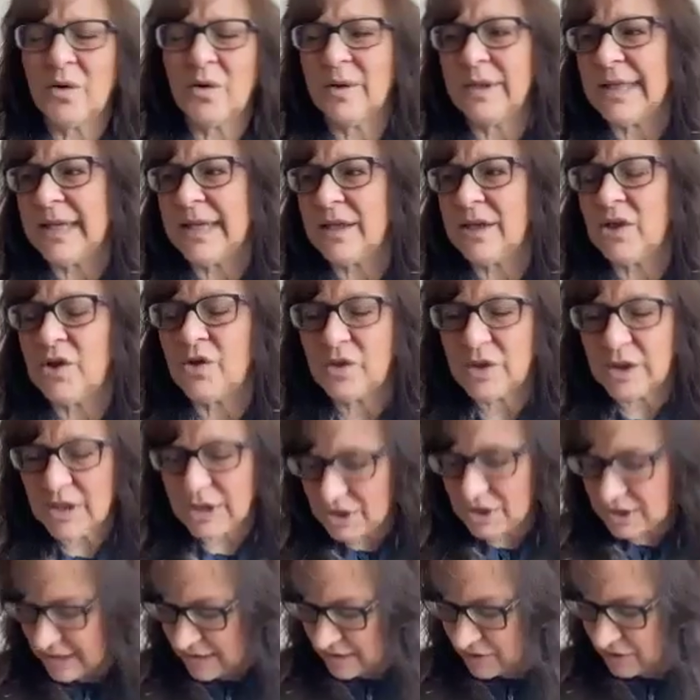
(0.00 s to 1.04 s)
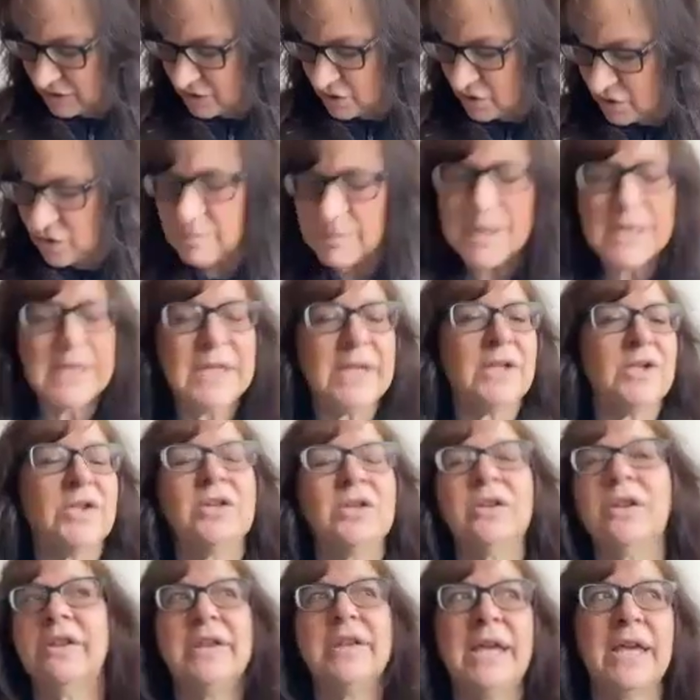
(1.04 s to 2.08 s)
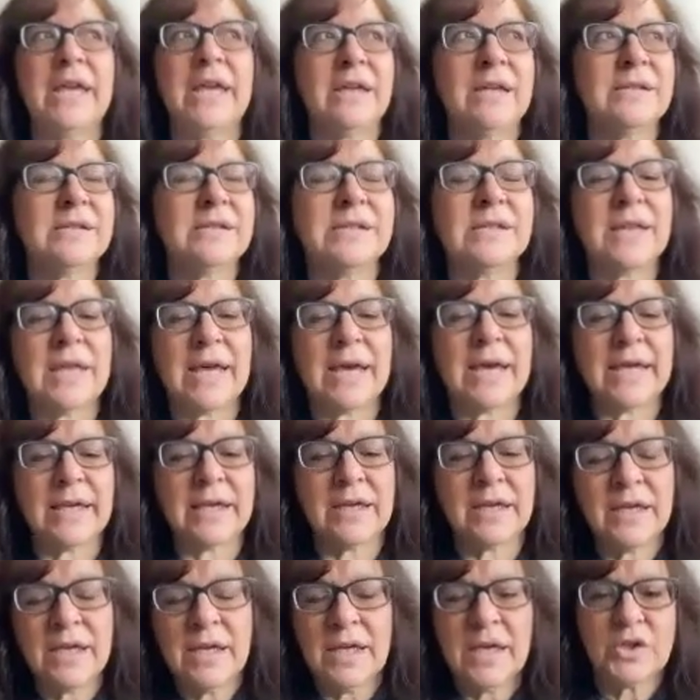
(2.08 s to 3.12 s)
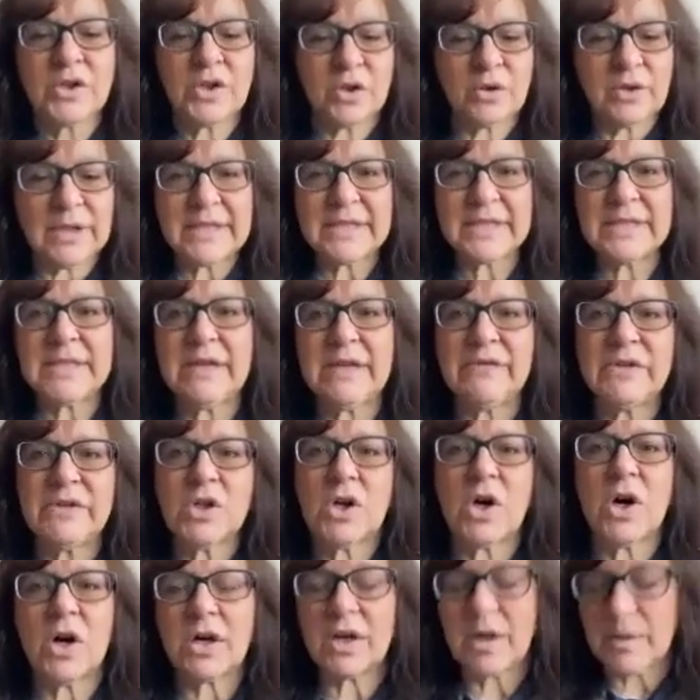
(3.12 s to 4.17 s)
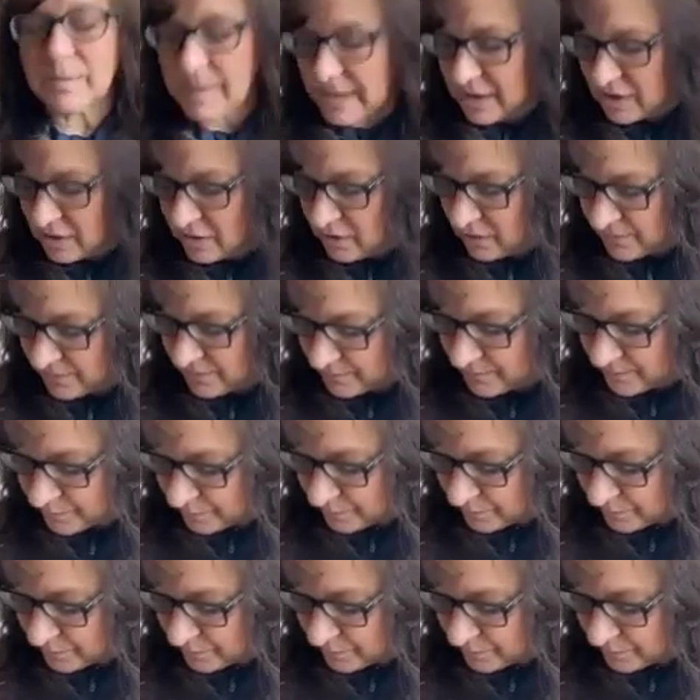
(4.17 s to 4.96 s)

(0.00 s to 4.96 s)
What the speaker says: Oh, Alana, you touched on so many things. So let's even talk about